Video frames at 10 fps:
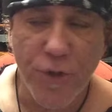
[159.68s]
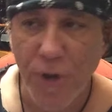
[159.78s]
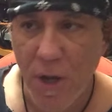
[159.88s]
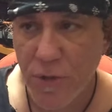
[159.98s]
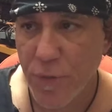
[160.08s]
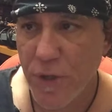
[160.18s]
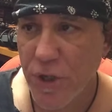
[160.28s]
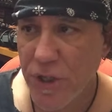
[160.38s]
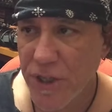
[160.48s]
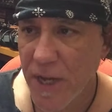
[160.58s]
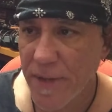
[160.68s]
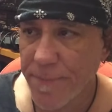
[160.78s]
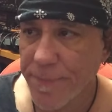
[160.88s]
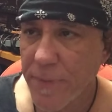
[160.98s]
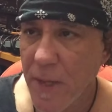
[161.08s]
Charles
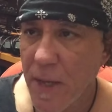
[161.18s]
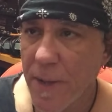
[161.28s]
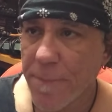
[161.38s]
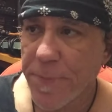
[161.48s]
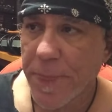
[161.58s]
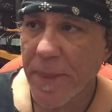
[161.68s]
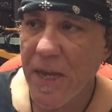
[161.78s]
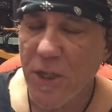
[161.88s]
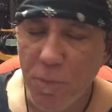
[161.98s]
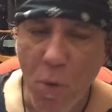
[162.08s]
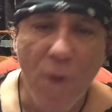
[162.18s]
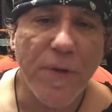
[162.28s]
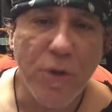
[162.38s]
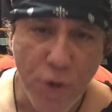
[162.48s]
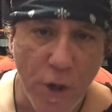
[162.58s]
Richardson is more of
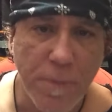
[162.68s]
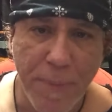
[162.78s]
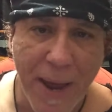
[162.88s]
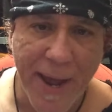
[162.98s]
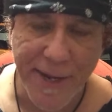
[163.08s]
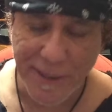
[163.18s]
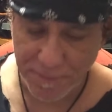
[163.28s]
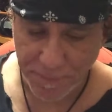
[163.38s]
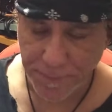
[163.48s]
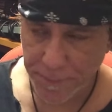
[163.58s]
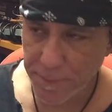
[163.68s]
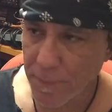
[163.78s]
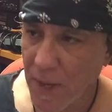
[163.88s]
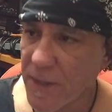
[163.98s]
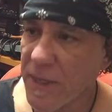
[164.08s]
a dirtbag
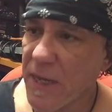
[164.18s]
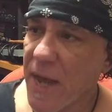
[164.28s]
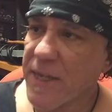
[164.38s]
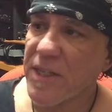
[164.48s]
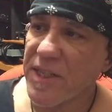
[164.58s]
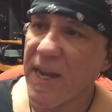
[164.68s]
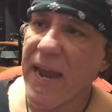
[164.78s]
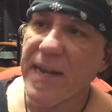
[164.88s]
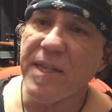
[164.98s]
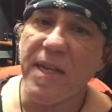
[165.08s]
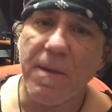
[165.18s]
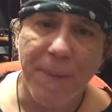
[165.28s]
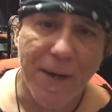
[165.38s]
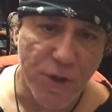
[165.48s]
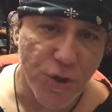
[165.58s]
than I could say anything
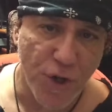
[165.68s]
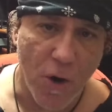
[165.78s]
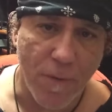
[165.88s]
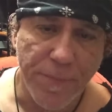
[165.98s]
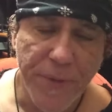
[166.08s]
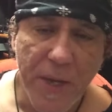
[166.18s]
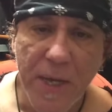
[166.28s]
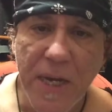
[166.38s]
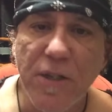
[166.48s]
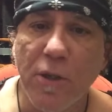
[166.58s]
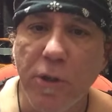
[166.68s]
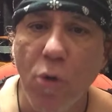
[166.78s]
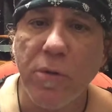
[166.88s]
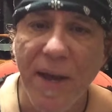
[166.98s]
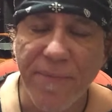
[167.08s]
about his show. He's a
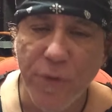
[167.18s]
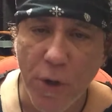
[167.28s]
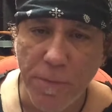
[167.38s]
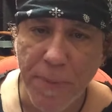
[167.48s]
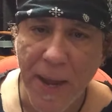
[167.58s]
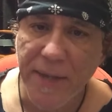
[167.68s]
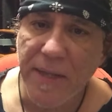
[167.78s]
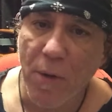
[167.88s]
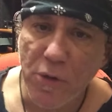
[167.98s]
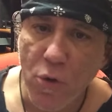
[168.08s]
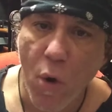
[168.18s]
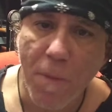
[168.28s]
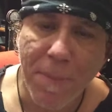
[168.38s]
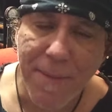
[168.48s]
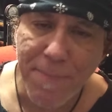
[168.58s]
low-life dirtbag that was
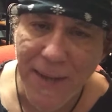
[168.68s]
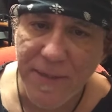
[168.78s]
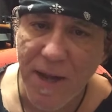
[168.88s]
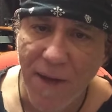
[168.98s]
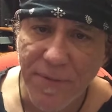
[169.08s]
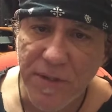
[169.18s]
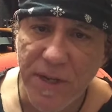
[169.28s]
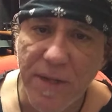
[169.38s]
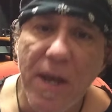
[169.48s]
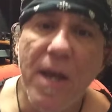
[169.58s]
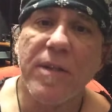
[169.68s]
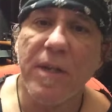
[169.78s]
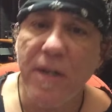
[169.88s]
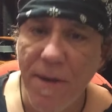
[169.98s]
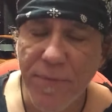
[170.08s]
called by Matt Covington
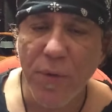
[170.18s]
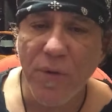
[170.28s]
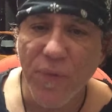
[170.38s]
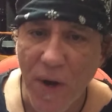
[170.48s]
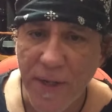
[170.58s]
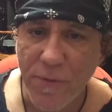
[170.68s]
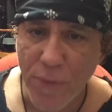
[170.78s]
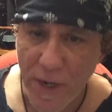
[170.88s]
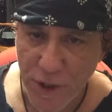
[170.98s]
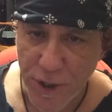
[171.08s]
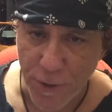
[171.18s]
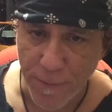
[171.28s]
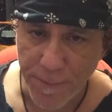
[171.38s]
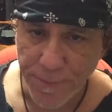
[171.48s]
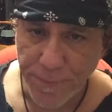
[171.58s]
to come to his fucking rescue.